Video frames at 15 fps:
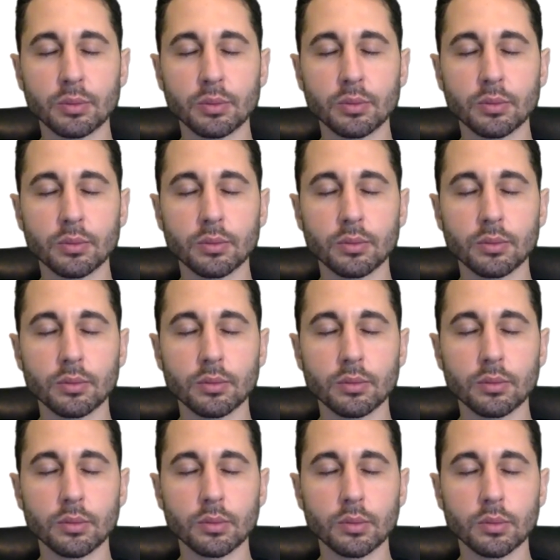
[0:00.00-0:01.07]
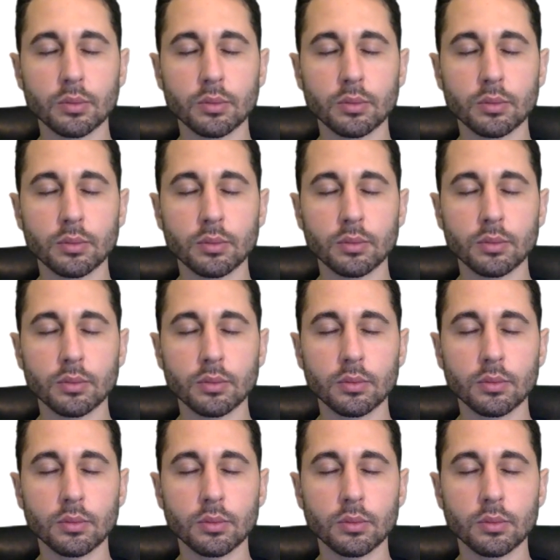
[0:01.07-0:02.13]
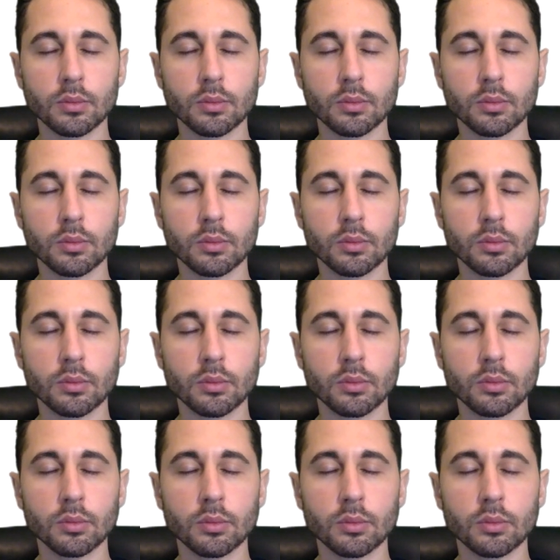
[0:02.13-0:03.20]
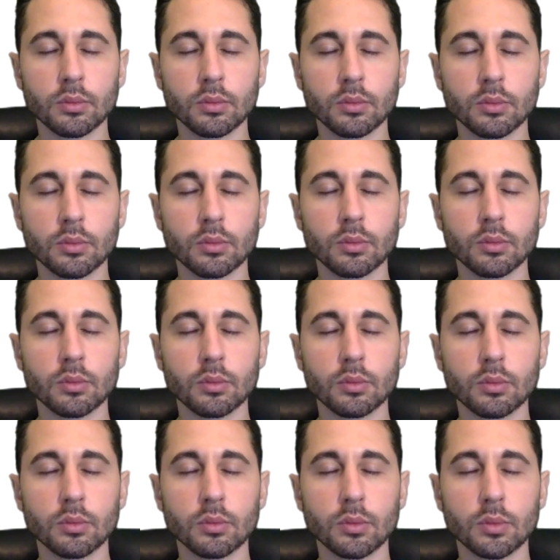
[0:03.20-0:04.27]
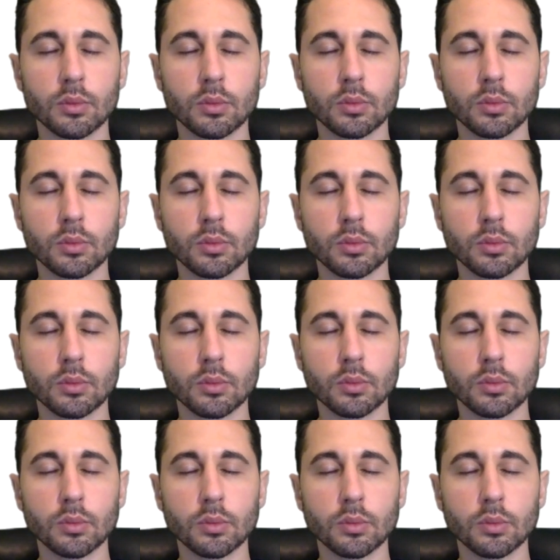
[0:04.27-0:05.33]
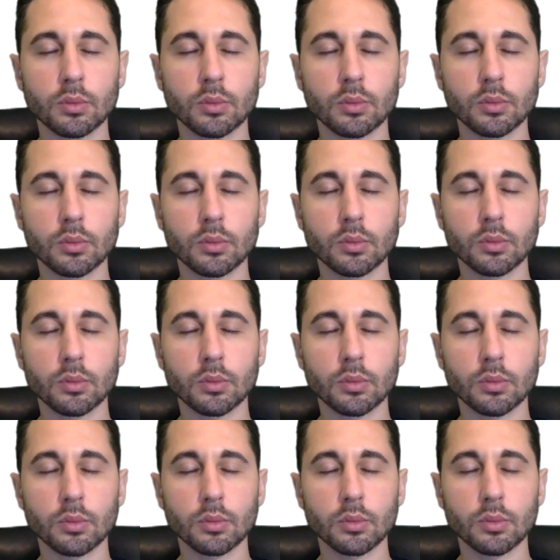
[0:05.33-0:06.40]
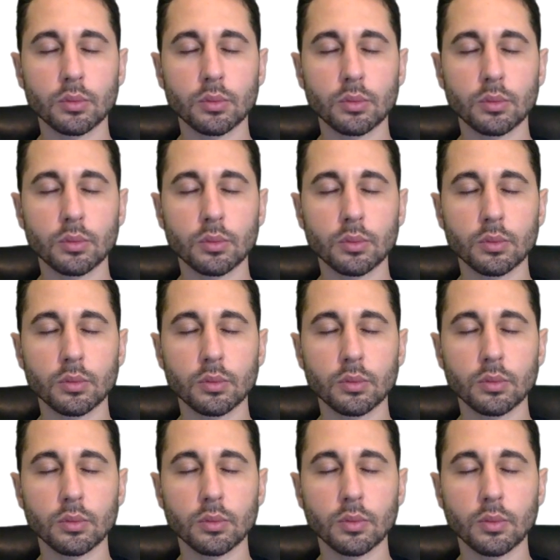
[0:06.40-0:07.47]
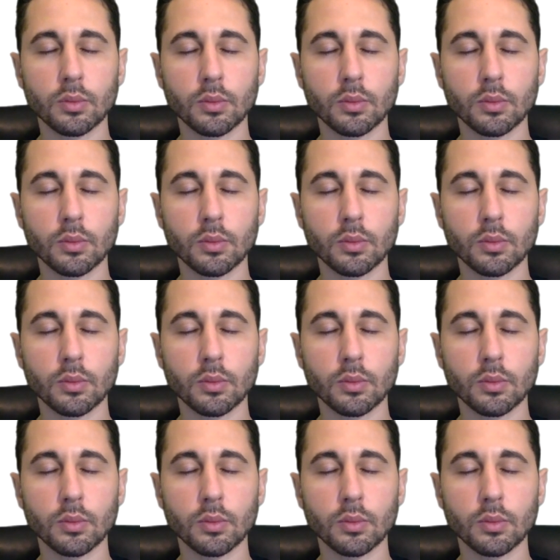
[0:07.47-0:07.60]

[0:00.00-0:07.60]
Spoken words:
(silence)